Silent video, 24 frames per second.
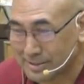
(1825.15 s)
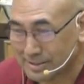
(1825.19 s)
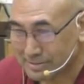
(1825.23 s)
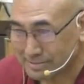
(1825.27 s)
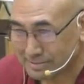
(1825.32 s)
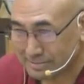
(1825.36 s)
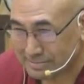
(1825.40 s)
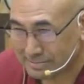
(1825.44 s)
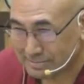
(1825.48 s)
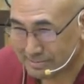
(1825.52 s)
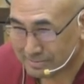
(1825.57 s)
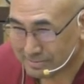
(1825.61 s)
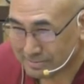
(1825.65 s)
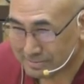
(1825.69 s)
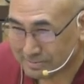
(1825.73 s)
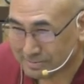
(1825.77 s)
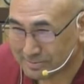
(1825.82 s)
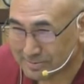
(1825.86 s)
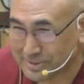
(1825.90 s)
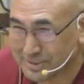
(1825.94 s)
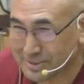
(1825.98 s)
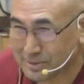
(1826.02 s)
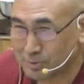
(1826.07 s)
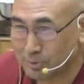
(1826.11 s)

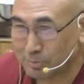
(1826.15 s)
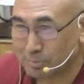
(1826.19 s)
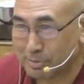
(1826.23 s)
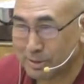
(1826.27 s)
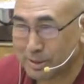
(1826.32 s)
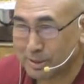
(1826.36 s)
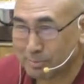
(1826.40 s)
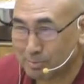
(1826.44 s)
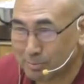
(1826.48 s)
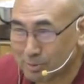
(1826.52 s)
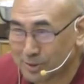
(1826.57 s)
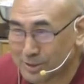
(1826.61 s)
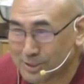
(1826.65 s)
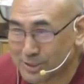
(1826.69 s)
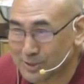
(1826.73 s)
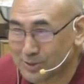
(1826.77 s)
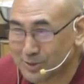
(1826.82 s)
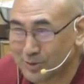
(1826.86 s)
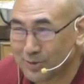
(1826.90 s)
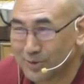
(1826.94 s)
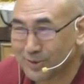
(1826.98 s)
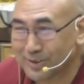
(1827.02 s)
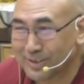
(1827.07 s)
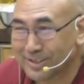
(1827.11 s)
you become more
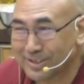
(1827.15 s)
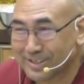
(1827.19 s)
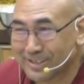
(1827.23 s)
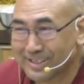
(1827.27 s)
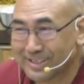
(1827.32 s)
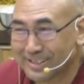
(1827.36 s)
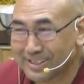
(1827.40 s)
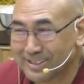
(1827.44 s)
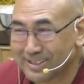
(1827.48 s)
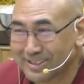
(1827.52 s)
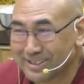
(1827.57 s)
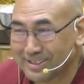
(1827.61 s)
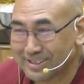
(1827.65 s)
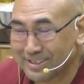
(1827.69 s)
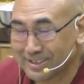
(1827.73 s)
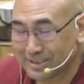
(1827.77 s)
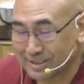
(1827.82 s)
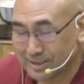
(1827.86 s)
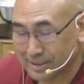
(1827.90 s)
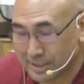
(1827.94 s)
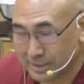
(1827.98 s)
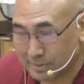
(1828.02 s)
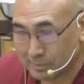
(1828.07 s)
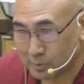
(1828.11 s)
stronger, right?
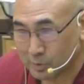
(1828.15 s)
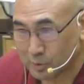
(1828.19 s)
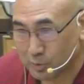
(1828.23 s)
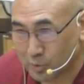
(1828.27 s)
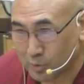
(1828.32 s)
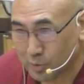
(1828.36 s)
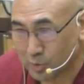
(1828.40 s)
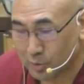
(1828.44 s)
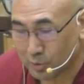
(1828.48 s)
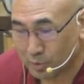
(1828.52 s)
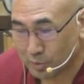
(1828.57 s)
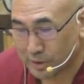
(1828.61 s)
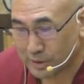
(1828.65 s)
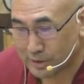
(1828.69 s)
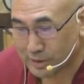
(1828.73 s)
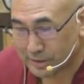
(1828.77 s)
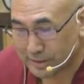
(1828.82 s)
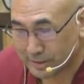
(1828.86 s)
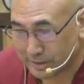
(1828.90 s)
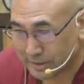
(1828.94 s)
That means you know is